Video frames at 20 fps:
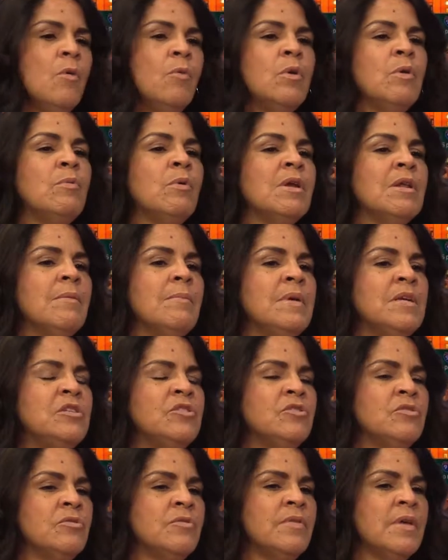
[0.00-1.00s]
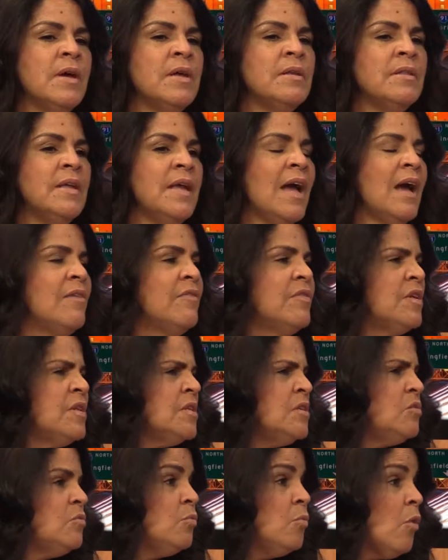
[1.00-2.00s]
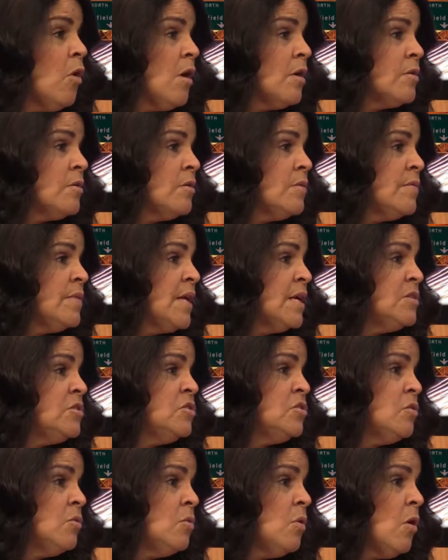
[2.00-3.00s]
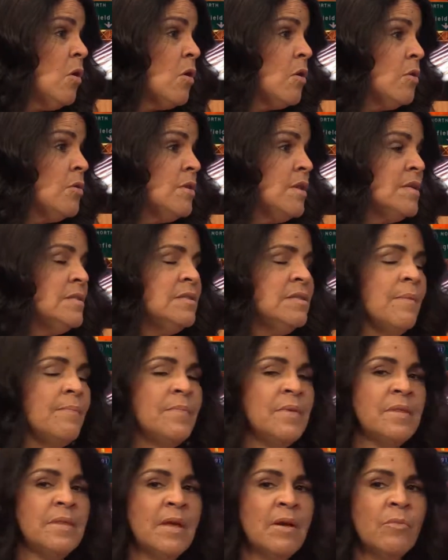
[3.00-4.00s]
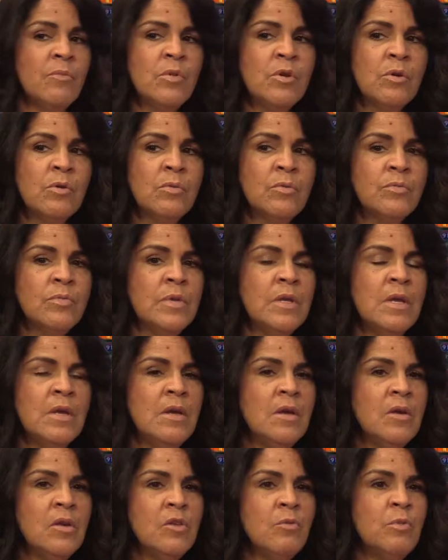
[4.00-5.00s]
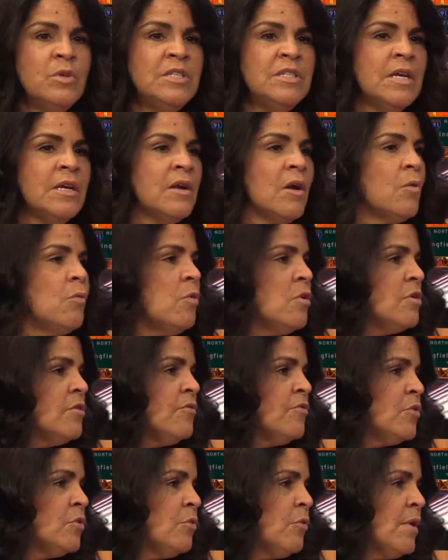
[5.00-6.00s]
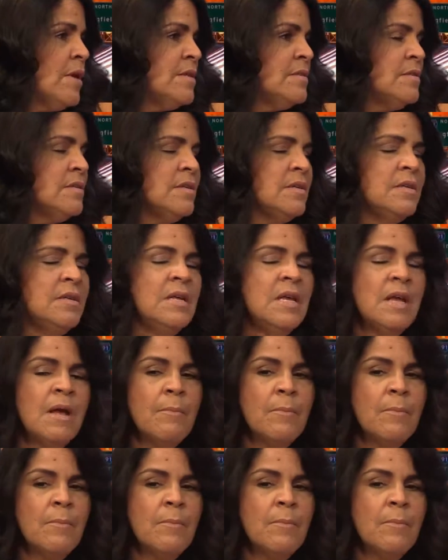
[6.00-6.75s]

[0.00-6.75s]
We want to make sure that they have clean water. That's so That's hard. That's important. That we yes. We take our water for granted.